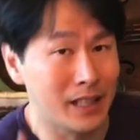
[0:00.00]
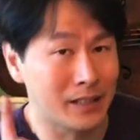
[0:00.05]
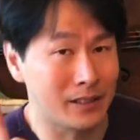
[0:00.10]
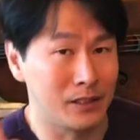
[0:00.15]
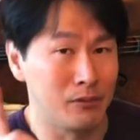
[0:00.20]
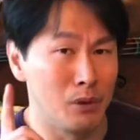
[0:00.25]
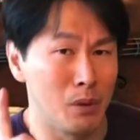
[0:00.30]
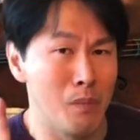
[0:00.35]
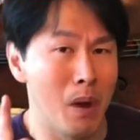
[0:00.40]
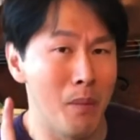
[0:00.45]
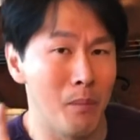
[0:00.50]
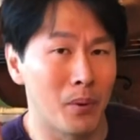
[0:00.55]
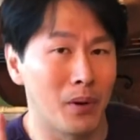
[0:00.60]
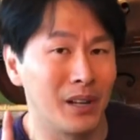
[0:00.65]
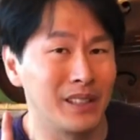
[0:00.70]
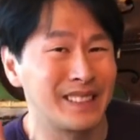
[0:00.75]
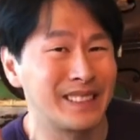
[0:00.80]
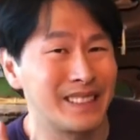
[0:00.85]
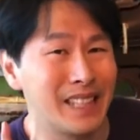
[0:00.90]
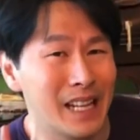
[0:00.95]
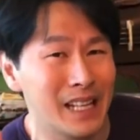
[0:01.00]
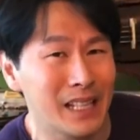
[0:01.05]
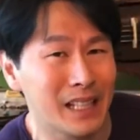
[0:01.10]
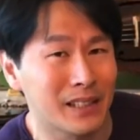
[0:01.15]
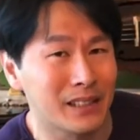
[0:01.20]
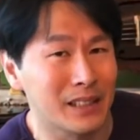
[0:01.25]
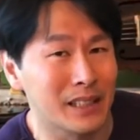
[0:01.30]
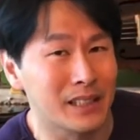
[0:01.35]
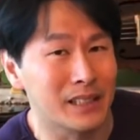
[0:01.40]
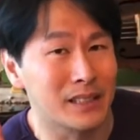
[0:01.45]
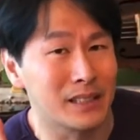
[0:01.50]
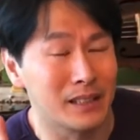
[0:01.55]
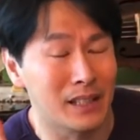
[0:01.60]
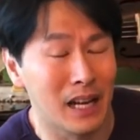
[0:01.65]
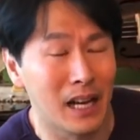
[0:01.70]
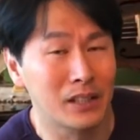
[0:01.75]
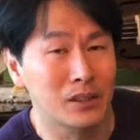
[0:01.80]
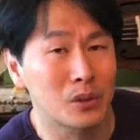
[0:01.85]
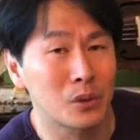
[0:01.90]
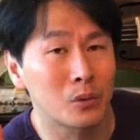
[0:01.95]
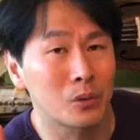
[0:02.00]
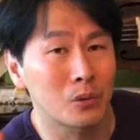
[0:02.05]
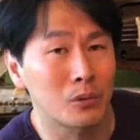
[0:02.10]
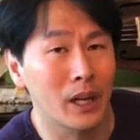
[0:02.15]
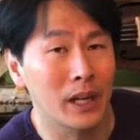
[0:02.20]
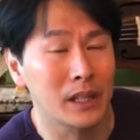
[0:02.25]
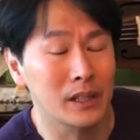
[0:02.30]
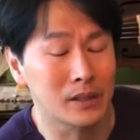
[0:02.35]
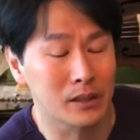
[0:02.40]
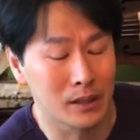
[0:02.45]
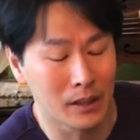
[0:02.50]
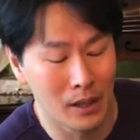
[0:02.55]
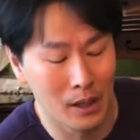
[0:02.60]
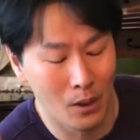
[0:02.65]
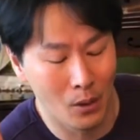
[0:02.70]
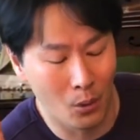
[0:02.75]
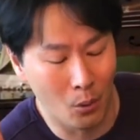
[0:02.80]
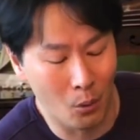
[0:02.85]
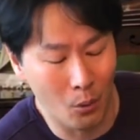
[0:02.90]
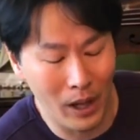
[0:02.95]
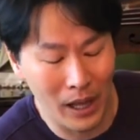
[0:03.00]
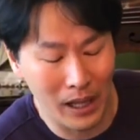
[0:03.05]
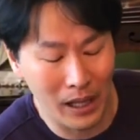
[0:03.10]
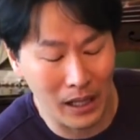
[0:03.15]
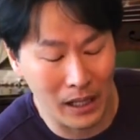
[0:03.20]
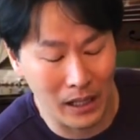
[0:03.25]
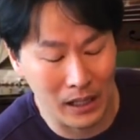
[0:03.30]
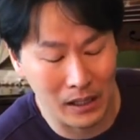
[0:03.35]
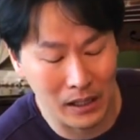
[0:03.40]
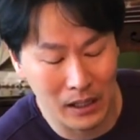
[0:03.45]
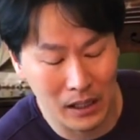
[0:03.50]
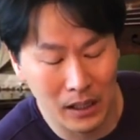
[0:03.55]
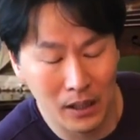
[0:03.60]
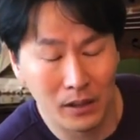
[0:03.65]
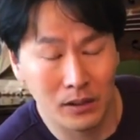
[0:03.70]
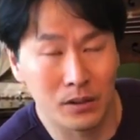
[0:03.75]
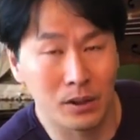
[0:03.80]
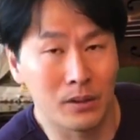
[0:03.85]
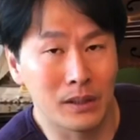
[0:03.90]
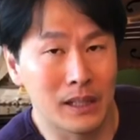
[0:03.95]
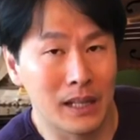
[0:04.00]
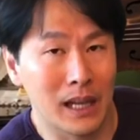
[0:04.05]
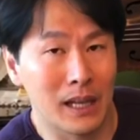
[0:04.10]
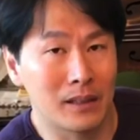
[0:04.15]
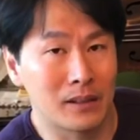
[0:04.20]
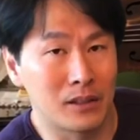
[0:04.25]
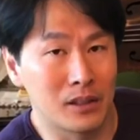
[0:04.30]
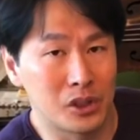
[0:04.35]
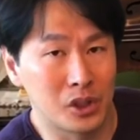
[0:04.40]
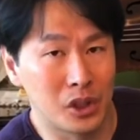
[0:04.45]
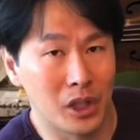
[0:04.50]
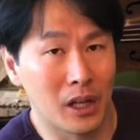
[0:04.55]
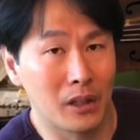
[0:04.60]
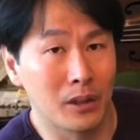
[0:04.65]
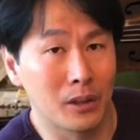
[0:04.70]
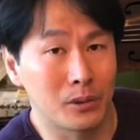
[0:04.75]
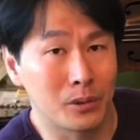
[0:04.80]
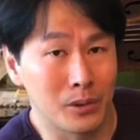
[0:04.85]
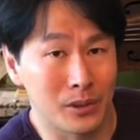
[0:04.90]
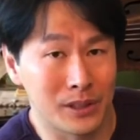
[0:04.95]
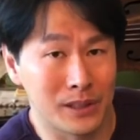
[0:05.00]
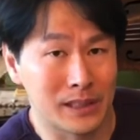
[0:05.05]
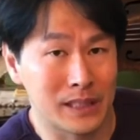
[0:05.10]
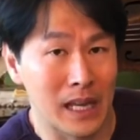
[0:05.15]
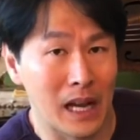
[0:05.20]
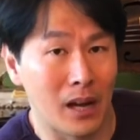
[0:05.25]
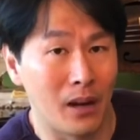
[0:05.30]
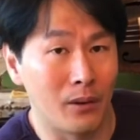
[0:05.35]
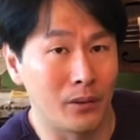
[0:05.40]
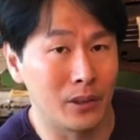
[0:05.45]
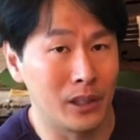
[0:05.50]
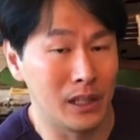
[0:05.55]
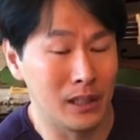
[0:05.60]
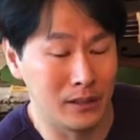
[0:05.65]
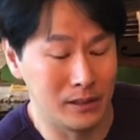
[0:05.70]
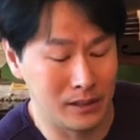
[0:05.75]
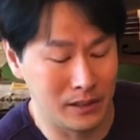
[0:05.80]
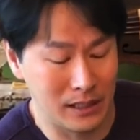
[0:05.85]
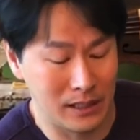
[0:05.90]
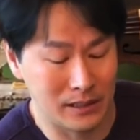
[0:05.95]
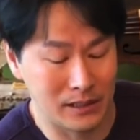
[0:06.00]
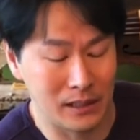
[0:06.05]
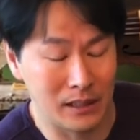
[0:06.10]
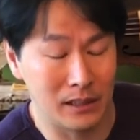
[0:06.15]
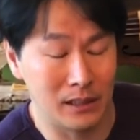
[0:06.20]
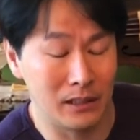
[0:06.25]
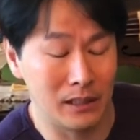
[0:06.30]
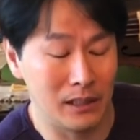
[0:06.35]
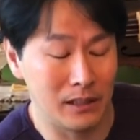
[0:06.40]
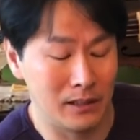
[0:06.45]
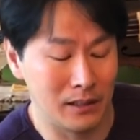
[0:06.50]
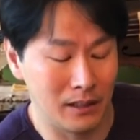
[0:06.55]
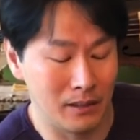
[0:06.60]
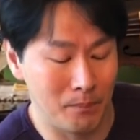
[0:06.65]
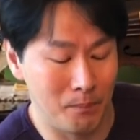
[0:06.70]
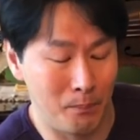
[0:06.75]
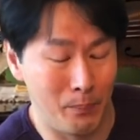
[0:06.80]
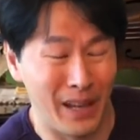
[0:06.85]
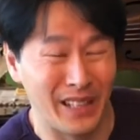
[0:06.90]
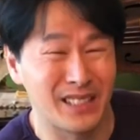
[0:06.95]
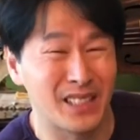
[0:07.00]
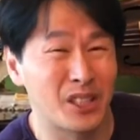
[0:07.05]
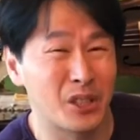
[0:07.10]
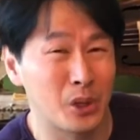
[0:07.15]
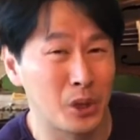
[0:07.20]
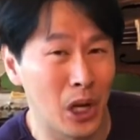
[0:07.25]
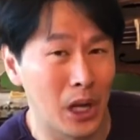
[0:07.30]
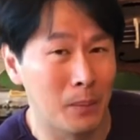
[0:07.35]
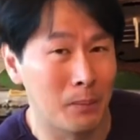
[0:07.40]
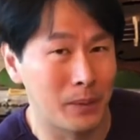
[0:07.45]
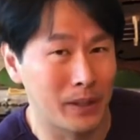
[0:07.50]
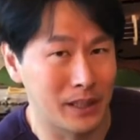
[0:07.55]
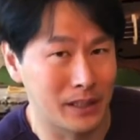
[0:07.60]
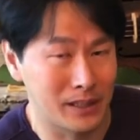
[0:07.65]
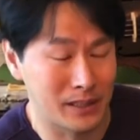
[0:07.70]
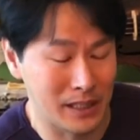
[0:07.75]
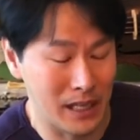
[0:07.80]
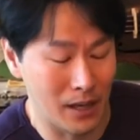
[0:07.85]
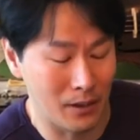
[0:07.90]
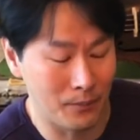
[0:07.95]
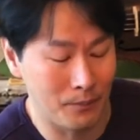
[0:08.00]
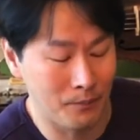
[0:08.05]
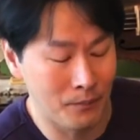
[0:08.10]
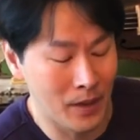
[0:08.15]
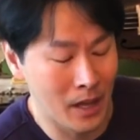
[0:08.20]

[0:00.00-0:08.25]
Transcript: remember, aesthetically is not the right way to get the cello to sound in the best shape it is sound.